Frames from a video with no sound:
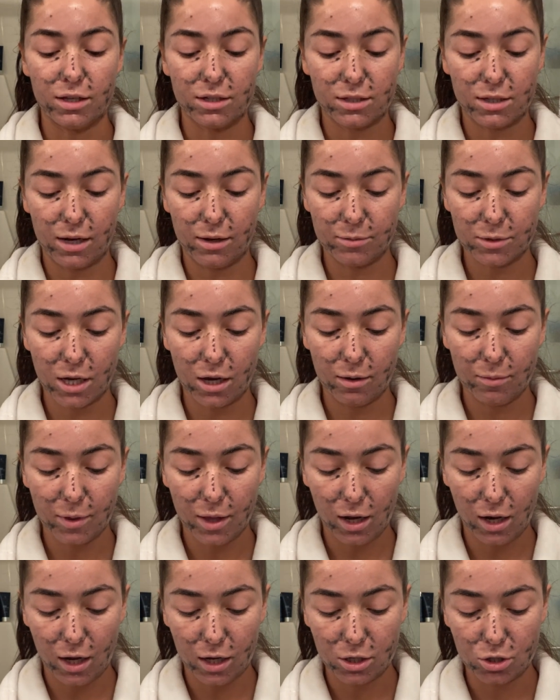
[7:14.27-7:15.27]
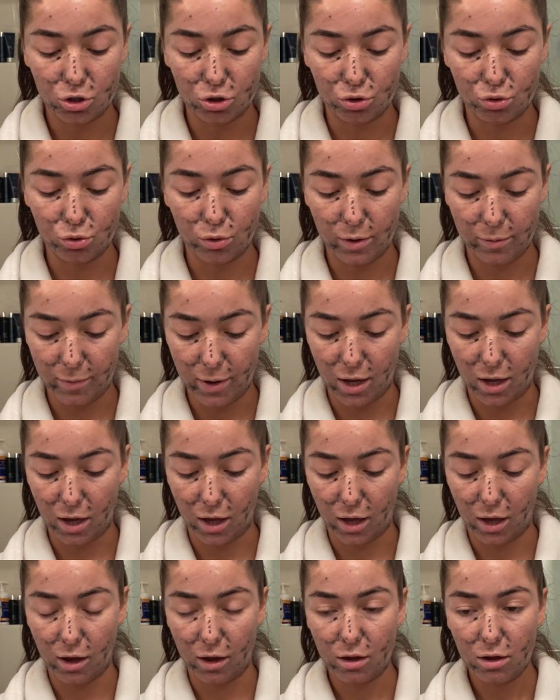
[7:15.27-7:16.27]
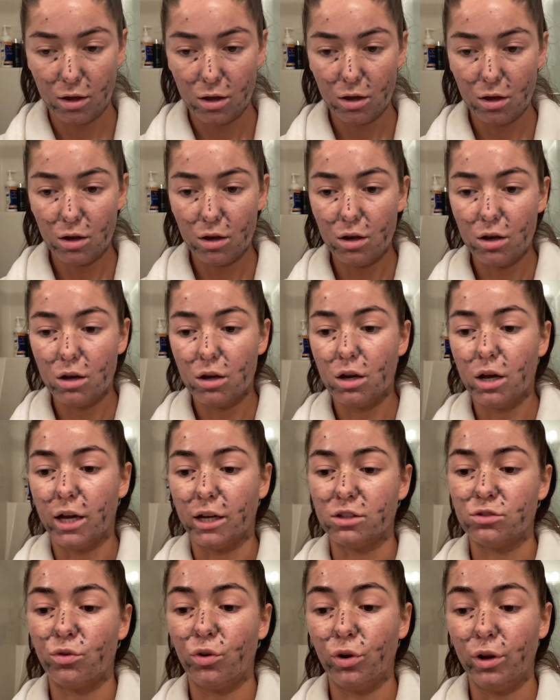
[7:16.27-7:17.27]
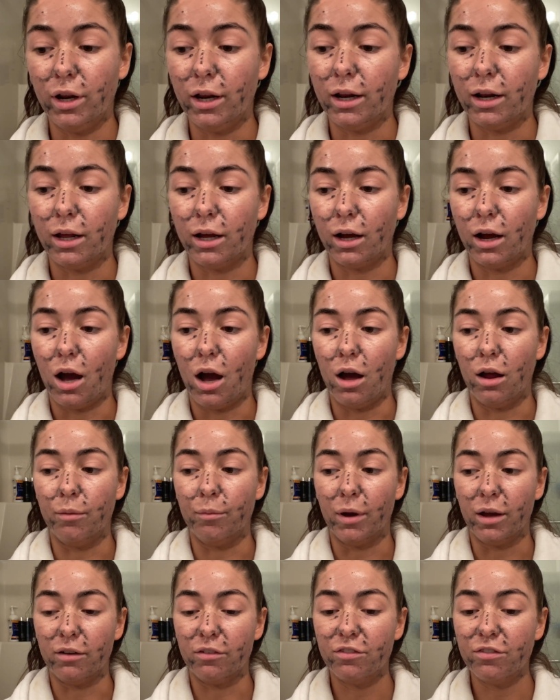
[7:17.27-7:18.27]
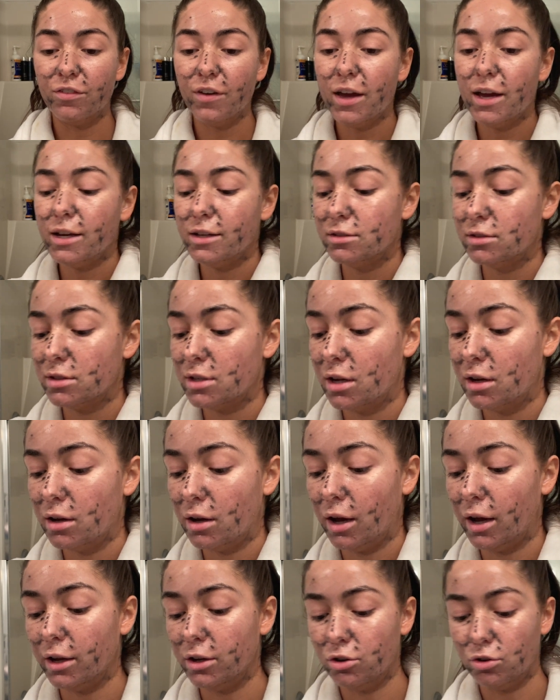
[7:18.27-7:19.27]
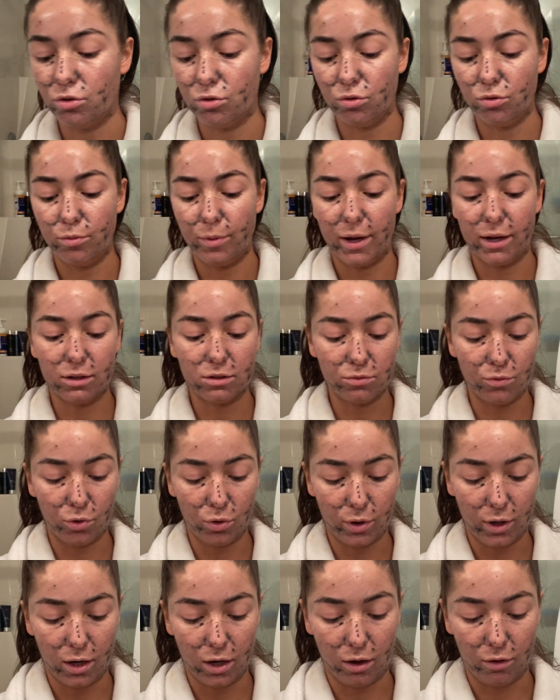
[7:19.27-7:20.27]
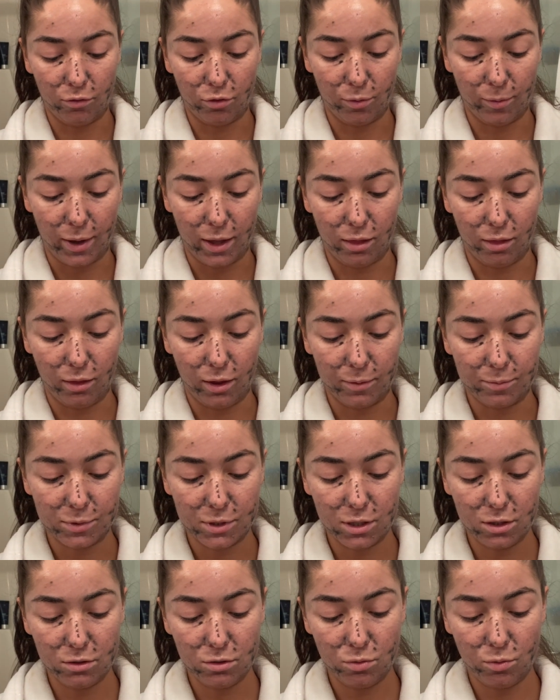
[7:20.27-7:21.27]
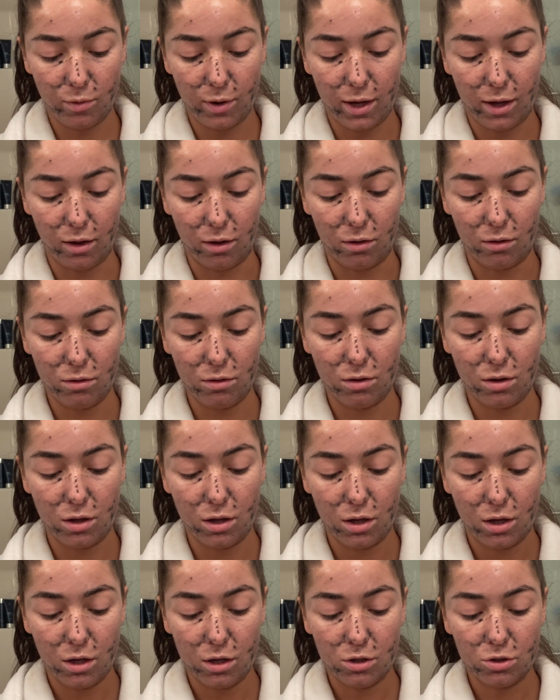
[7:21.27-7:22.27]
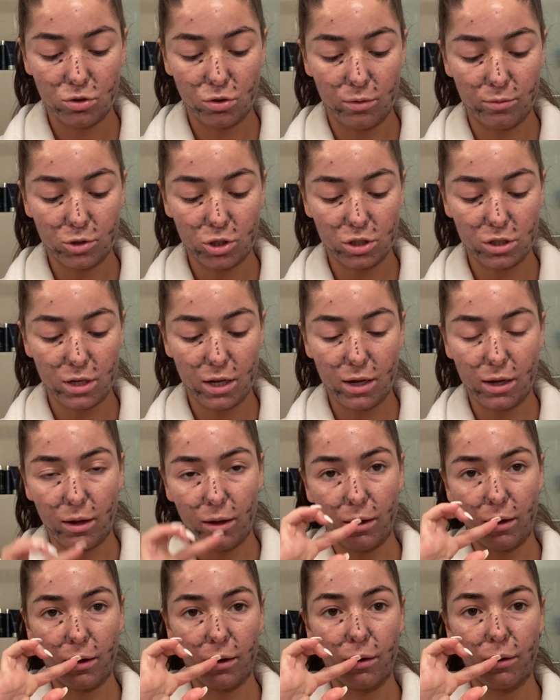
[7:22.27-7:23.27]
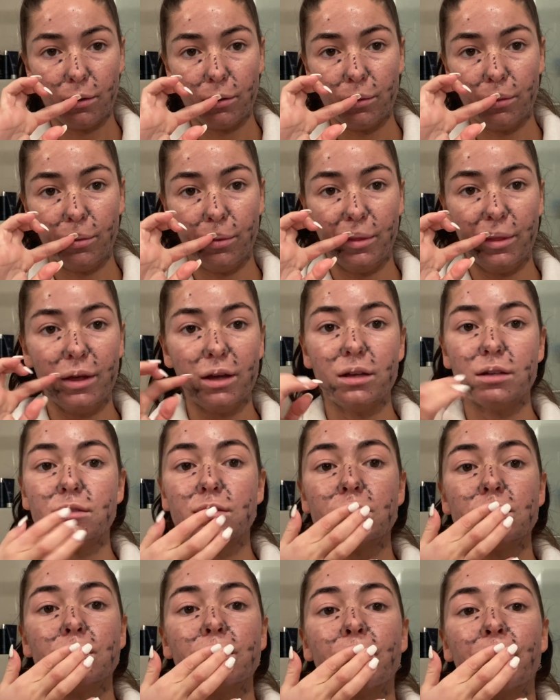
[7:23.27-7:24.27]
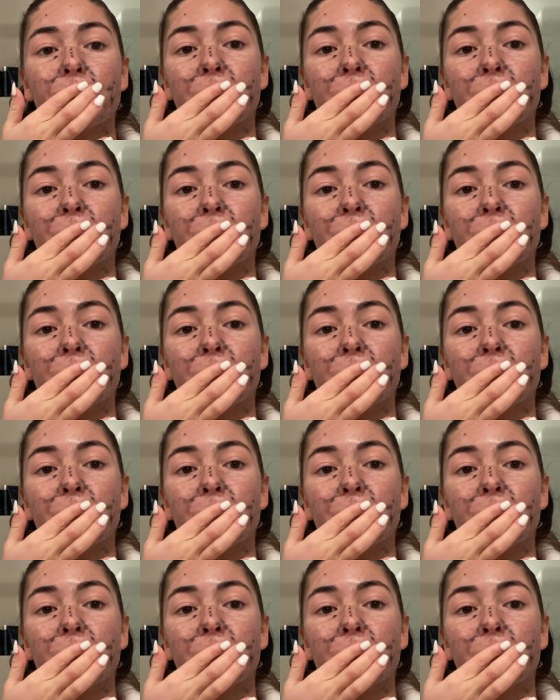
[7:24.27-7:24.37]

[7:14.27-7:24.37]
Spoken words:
same time that I do my exfoliating on my face, I do my exfoliating for my lips as well. So I'm just taking this